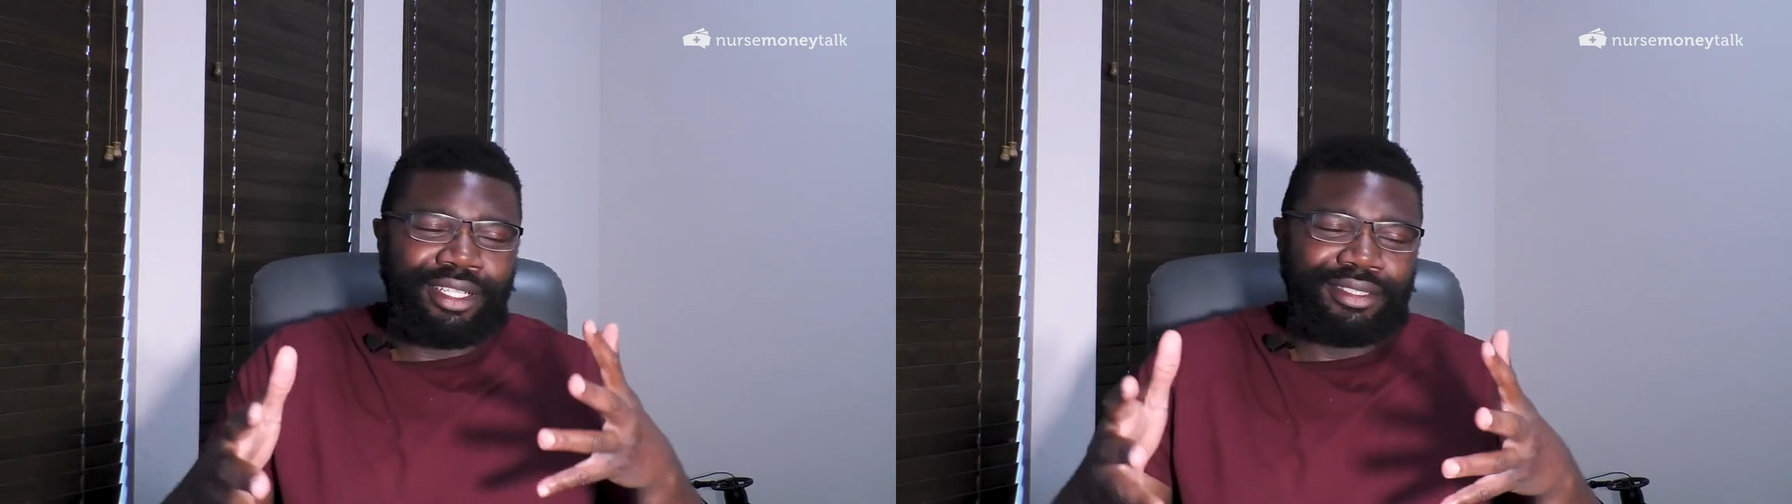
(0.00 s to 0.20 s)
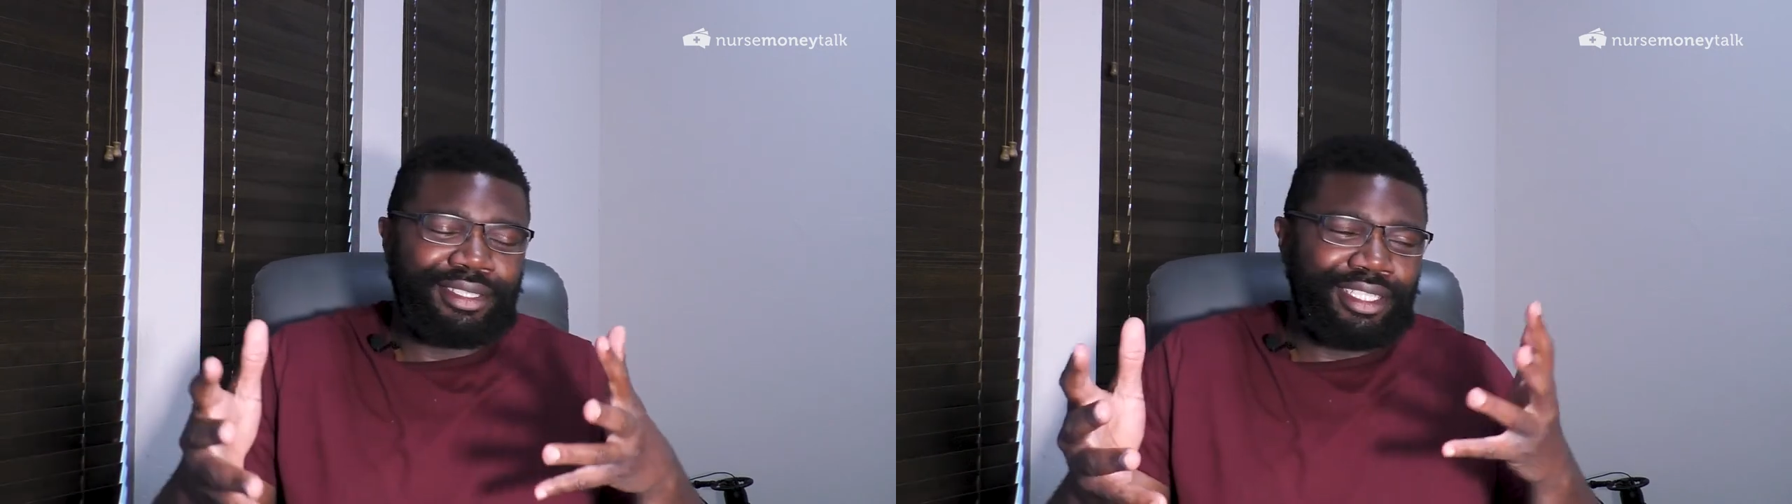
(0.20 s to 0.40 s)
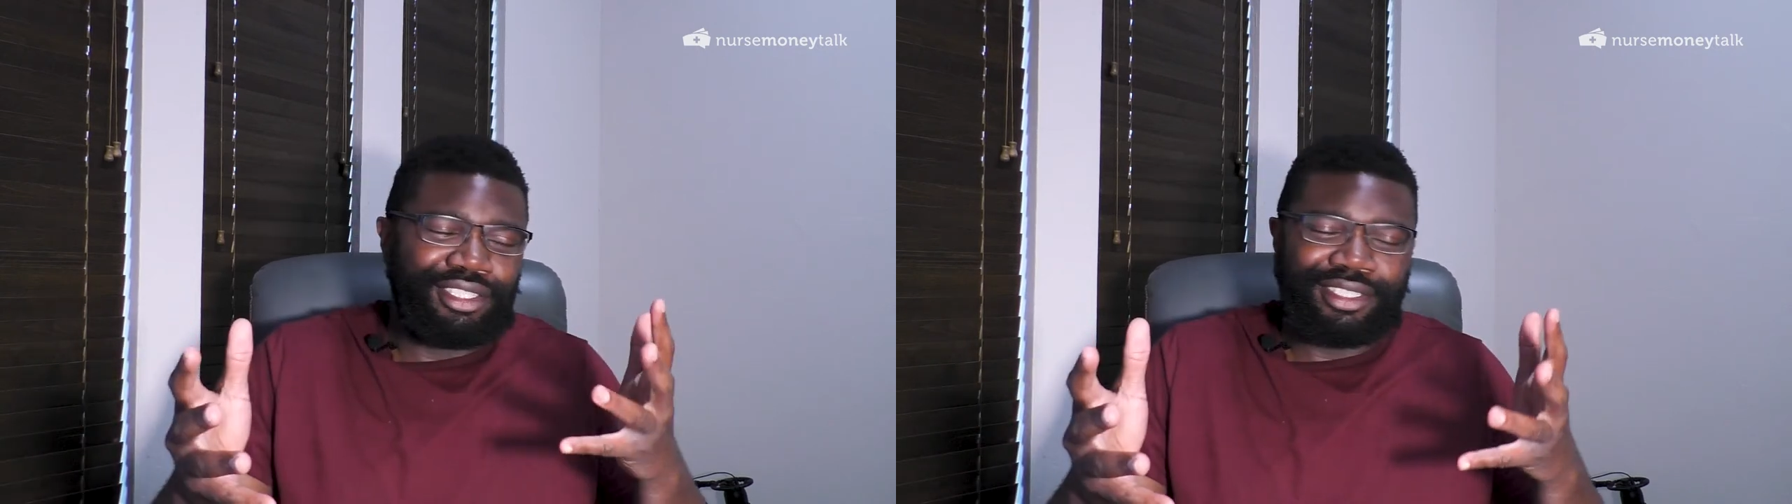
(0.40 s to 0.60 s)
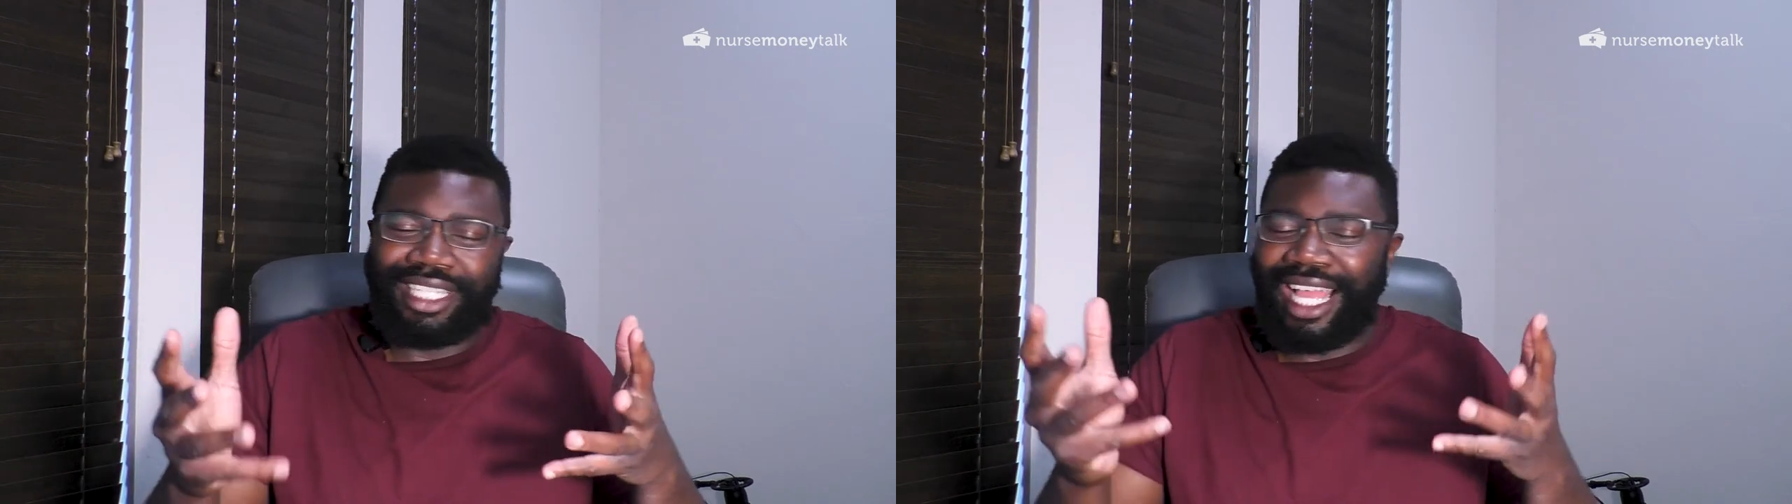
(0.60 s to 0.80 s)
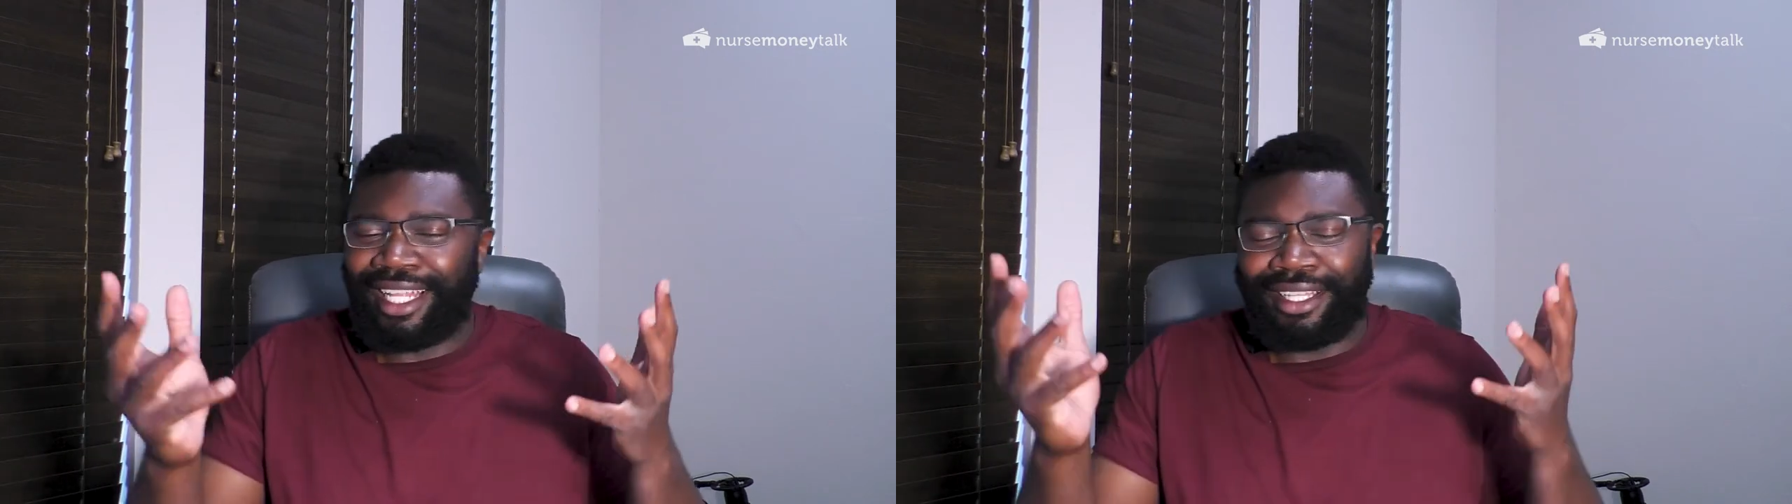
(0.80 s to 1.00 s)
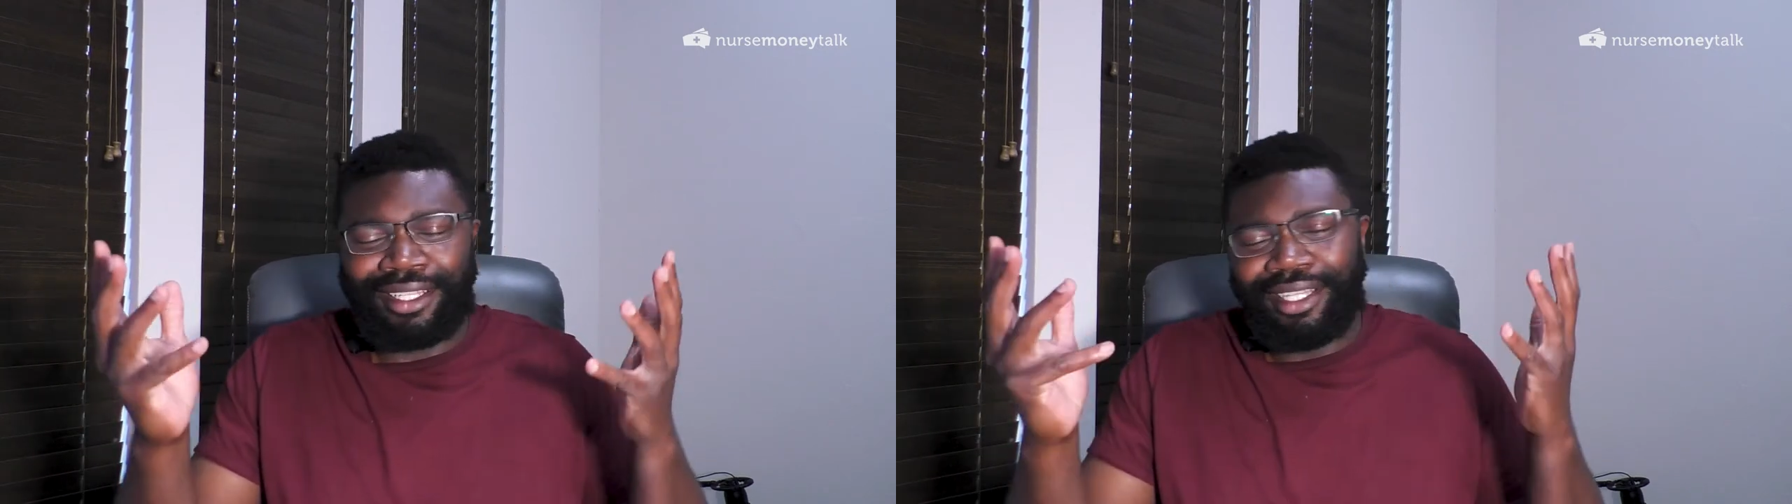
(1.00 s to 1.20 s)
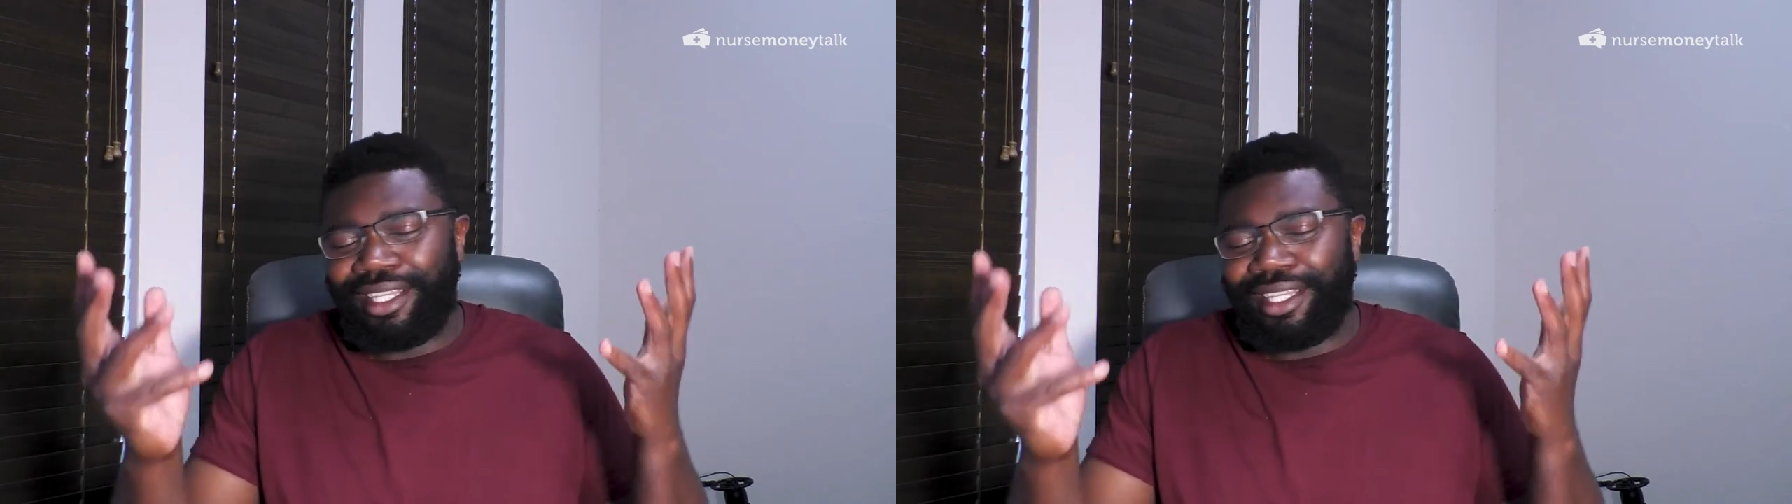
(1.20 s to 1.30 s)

easily just kind of,